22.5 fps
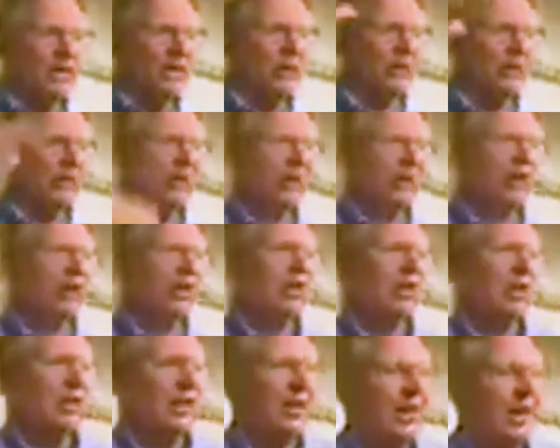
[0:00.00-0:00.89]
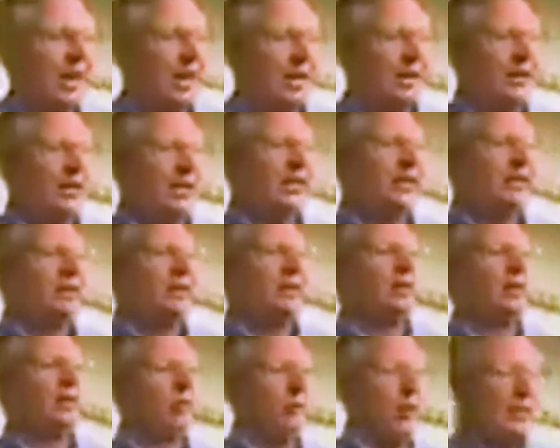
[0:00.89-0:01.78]
inches and then
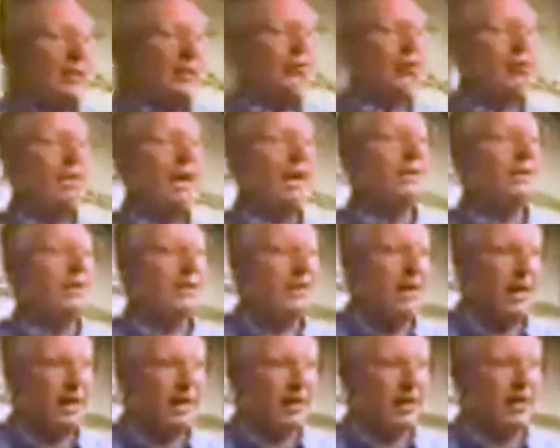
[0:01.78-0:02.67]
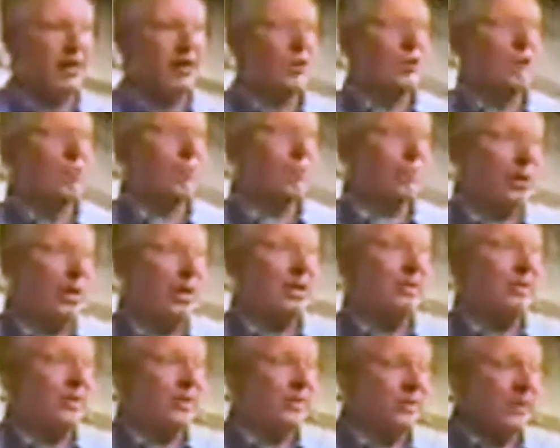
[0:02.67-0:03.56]
wait a few days and take another
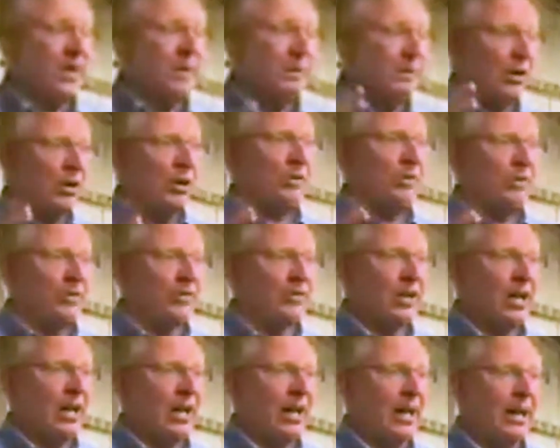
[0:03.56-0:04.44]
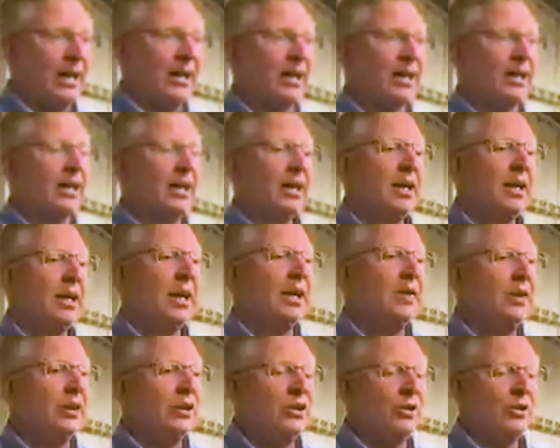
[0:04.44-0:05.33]
plate of the same area of the sky,
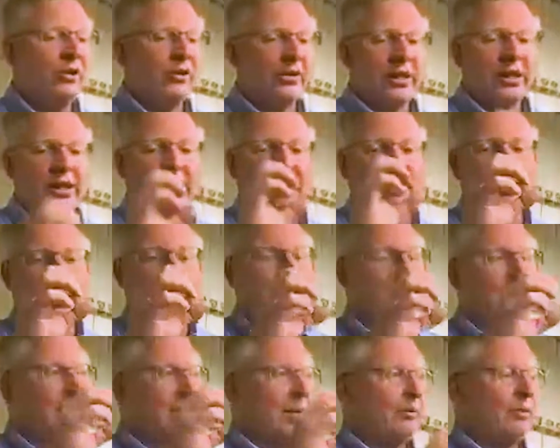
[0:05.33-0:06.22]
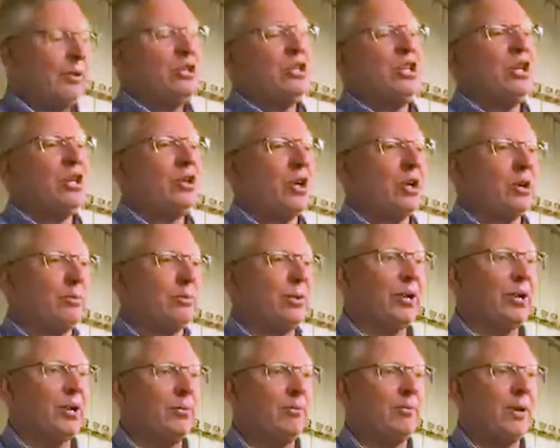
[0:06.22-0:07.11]
and then using a machine called a
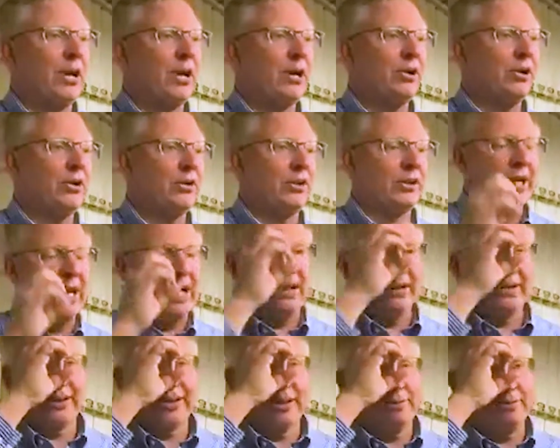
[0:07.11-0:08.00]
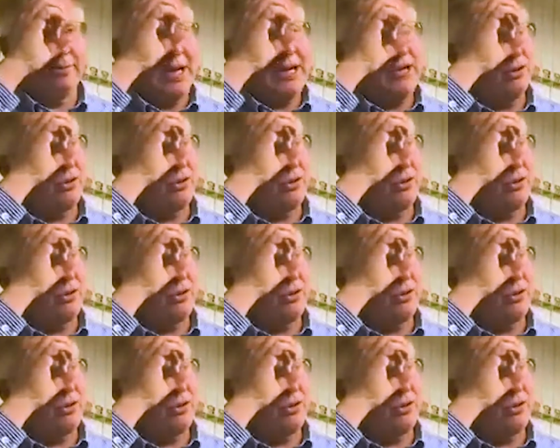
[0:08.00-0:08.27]
blink comparator that has a